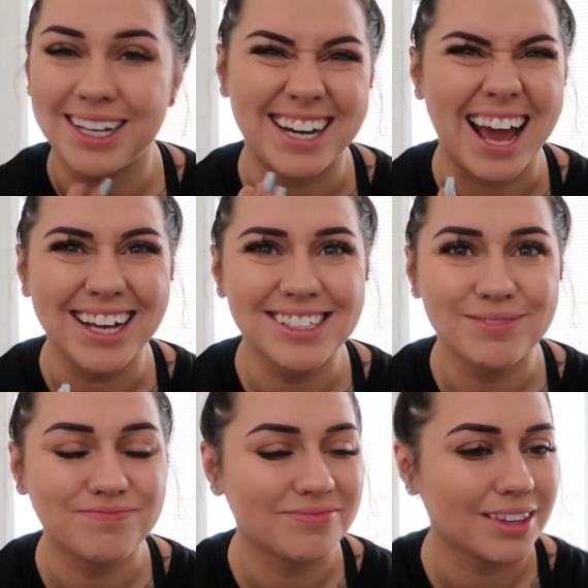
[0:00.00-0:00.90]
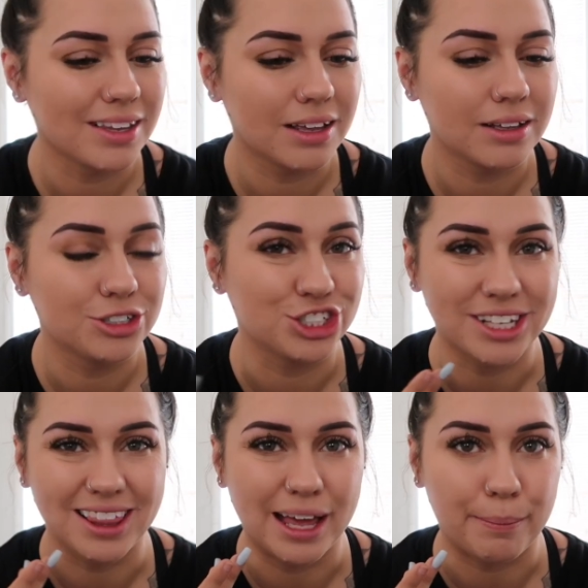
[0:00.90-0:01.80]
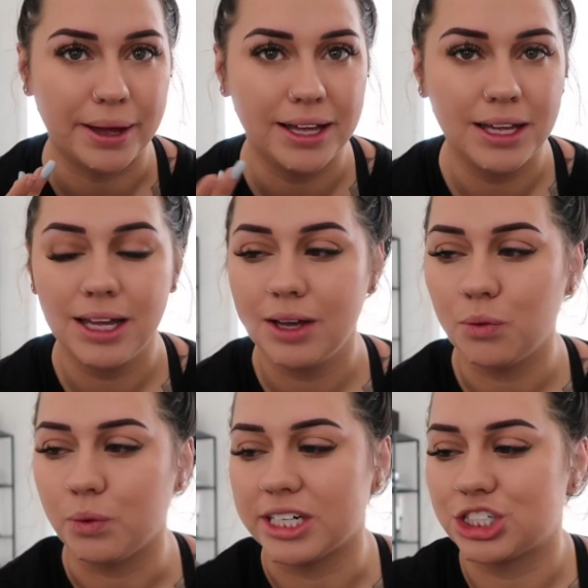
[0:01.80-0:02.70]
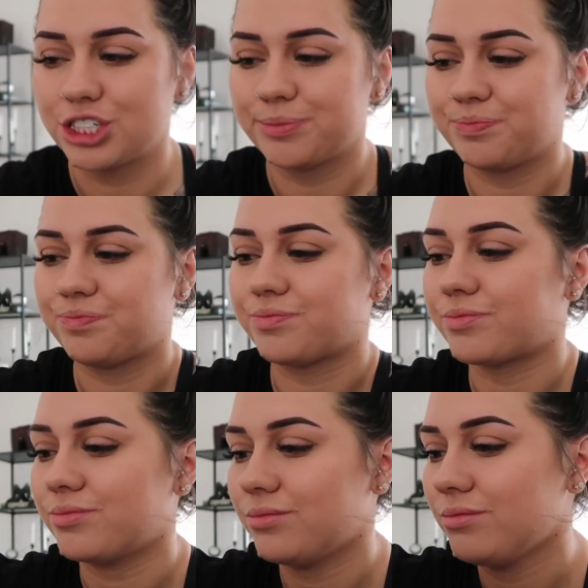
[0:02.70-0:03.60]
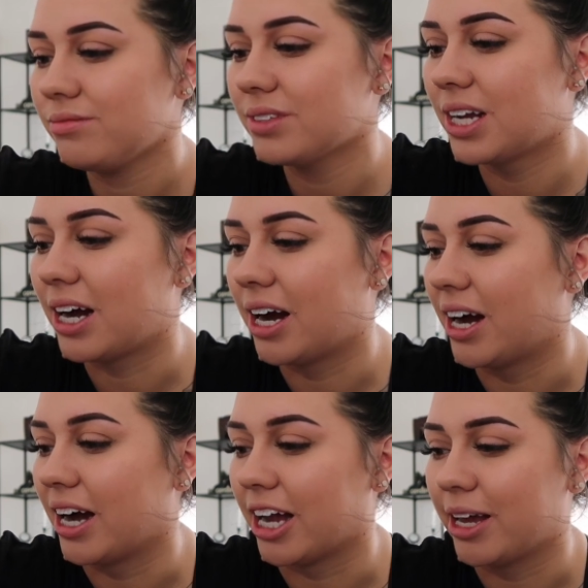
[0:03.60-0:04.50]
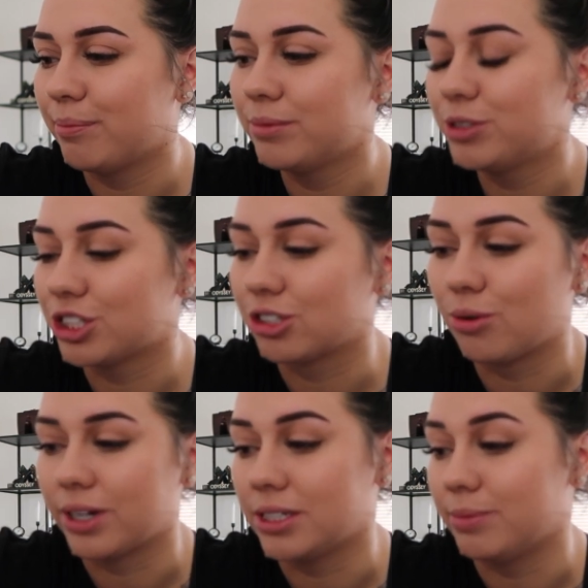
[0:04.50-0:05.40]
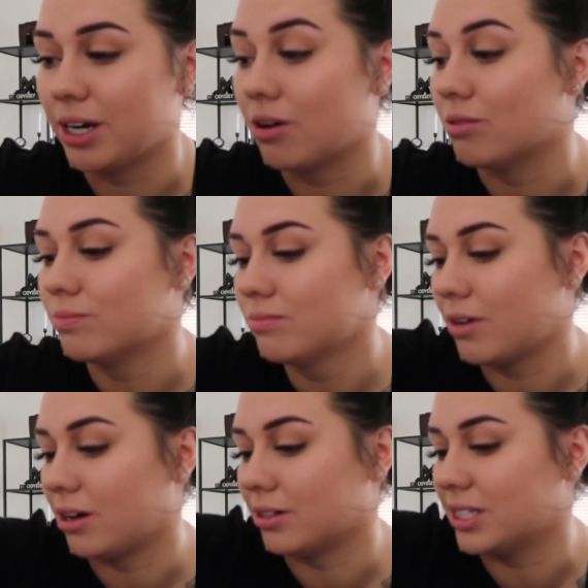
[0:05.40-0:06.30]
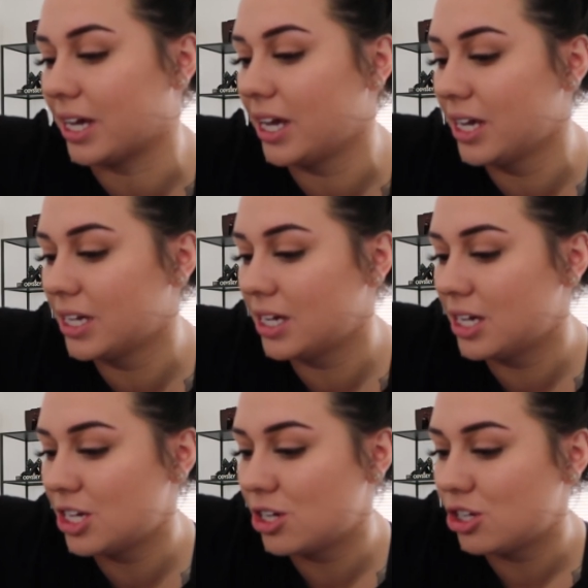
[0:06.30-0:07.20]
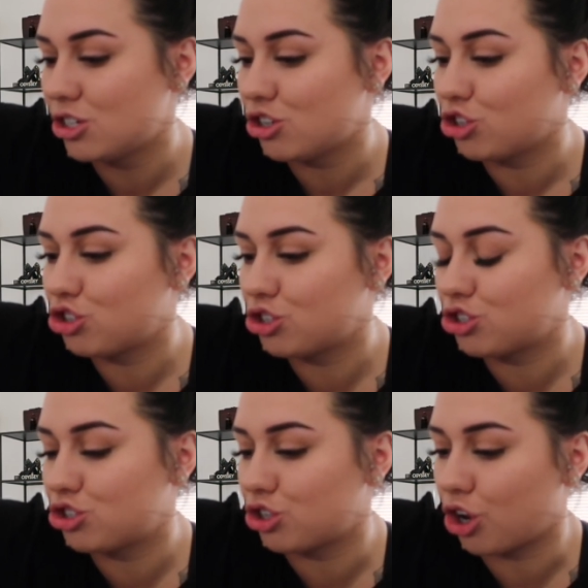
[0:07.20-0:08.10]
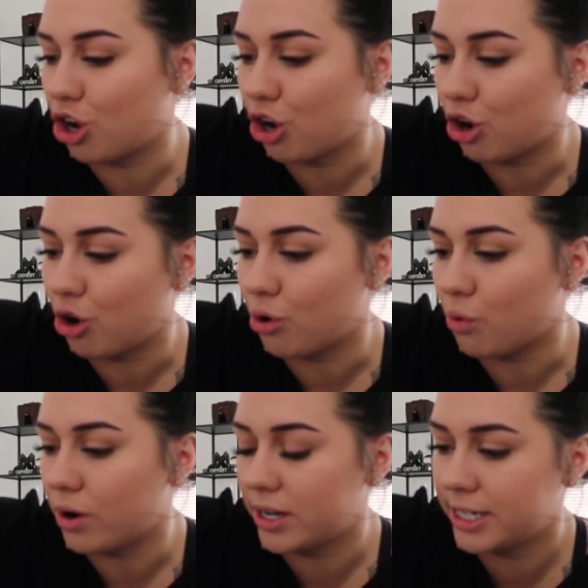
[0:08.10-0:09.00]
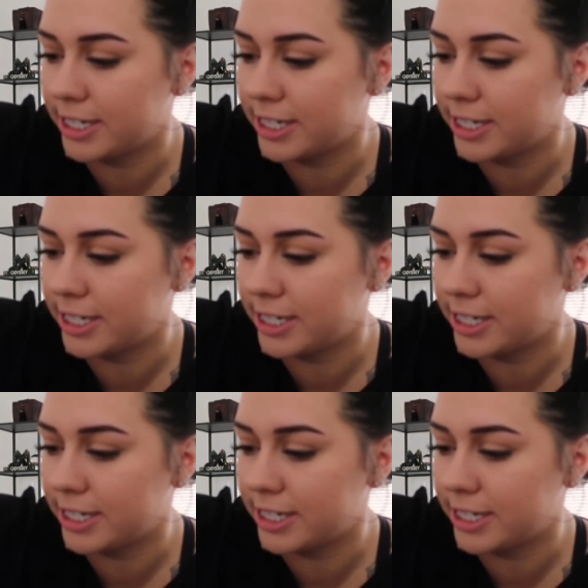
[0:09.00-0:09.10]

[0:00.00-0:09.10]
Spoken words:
Next, just a lip, which I'm just going to be home all day. So